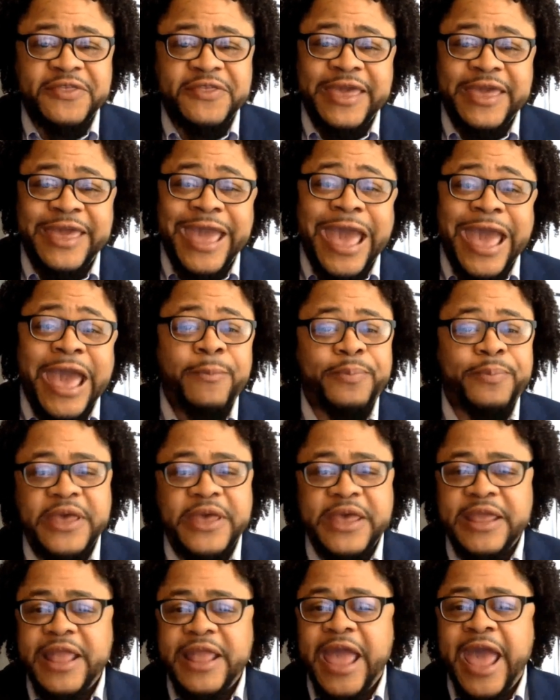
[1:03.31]
the gap
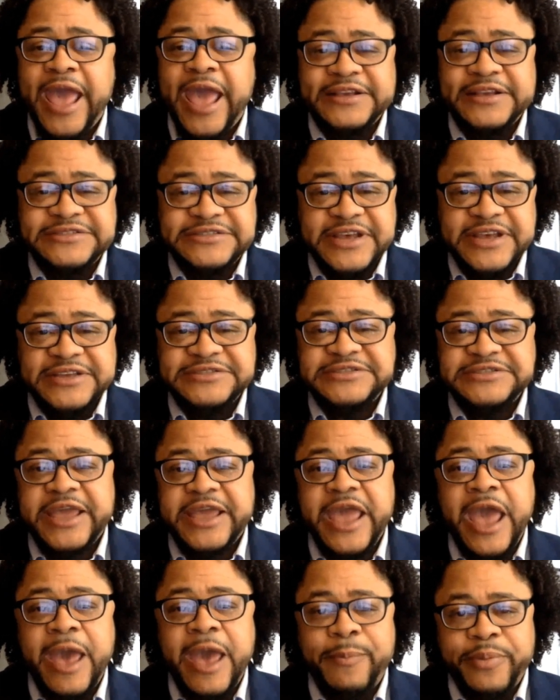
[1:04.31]
in access to
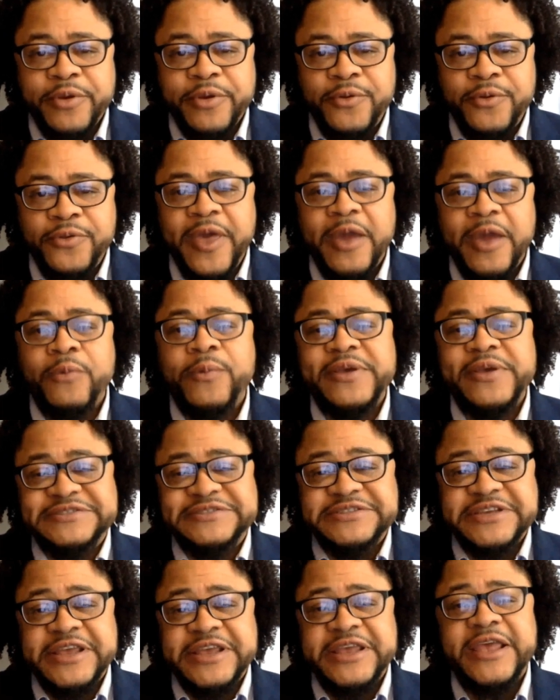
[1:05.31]
capital that we
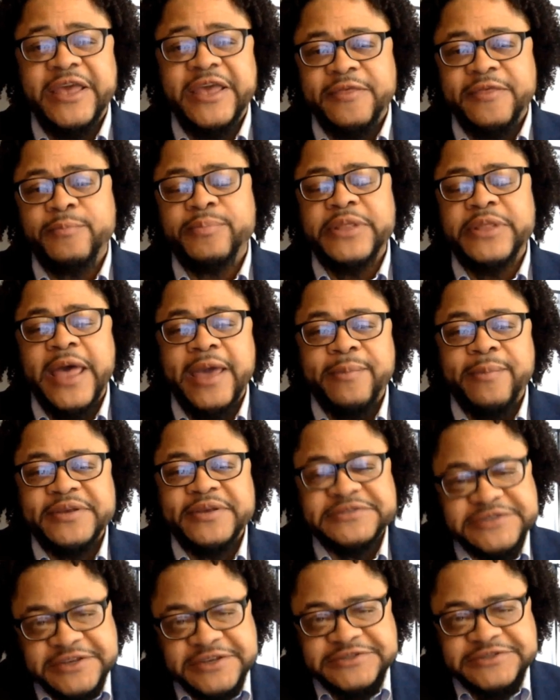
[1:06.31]
see in the Black
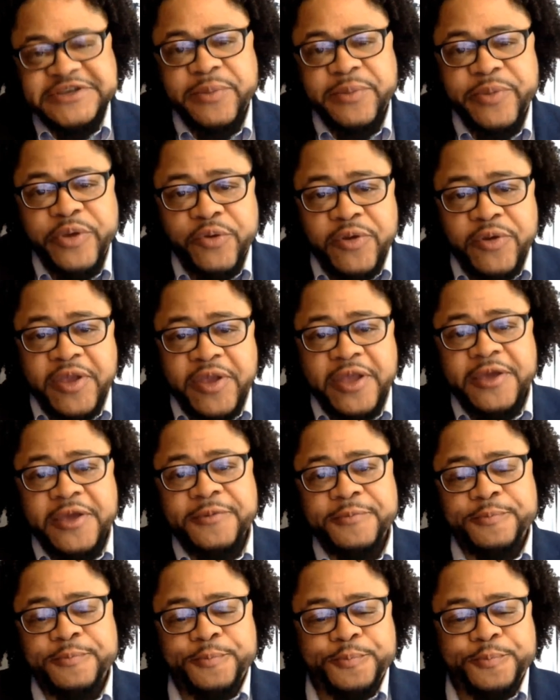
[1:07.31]
business community.